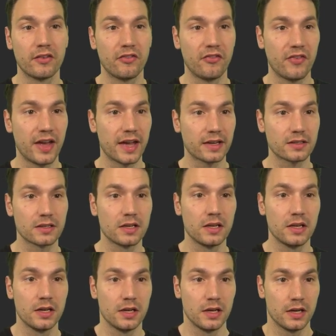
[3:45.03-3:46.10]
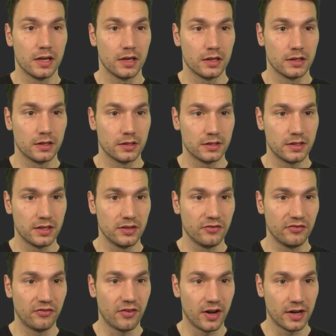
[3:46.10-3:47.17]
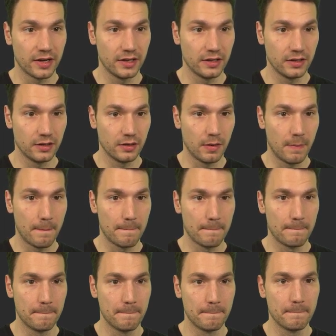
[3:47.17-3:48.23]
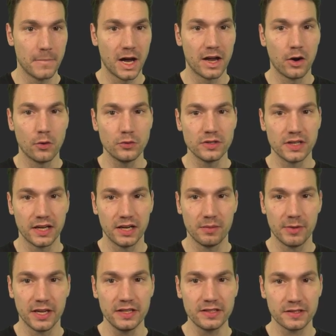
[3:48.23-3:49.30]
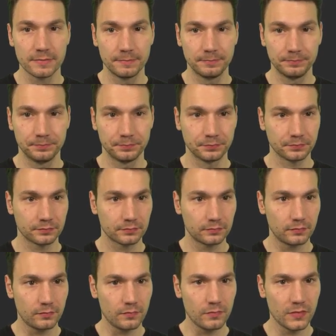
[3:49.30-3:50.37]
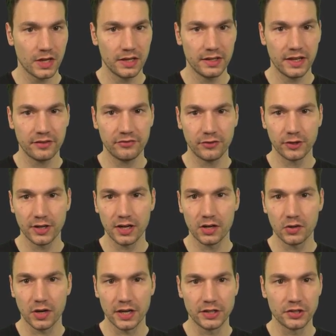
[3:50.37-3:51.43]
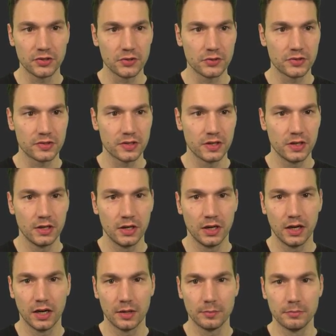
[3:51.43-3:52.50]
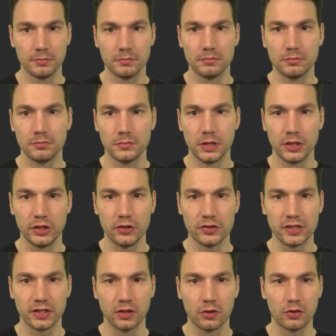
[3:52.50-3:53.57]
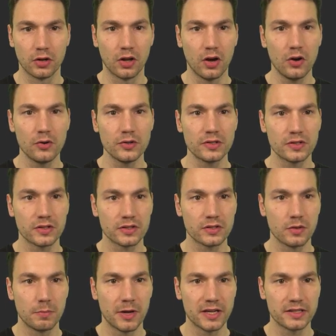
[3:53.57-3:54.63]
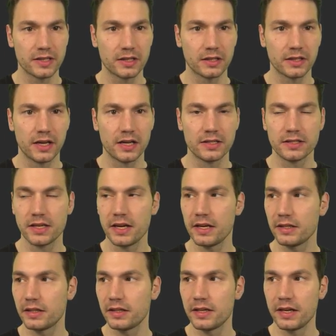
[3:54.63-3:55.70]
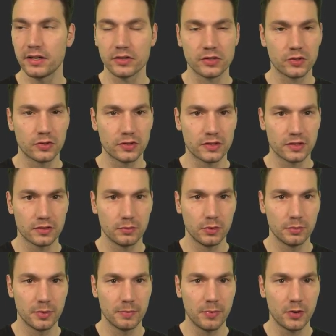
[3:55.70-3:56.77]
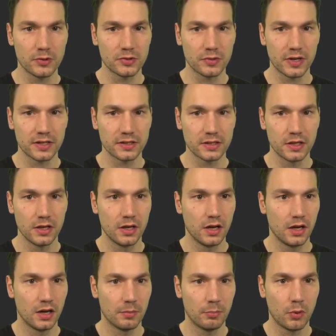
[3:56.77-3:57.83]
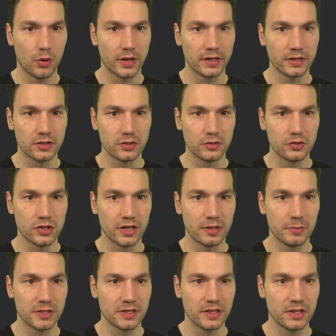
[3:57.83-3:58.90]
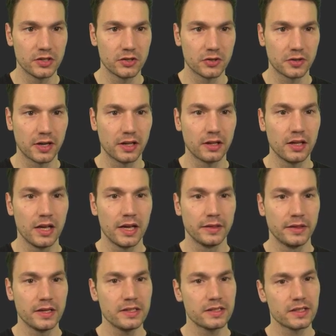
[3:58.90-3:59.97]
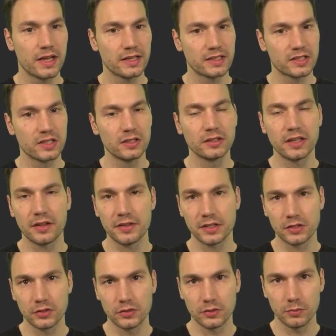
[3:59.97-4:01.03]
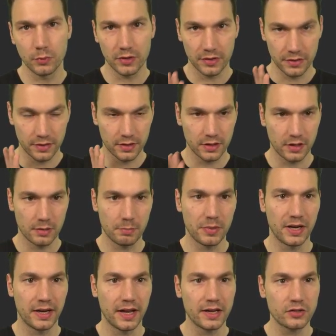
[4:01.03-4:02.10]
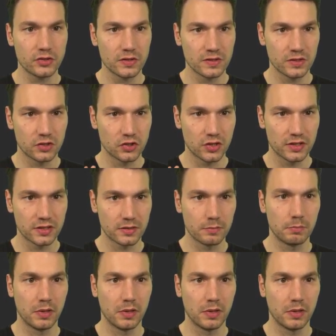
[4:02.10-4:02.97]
in fact, define my own database that for now I use using localhost. So basically I say the data source will be Postgres point to JDBC URL. This has still nothing to do with panache. This is just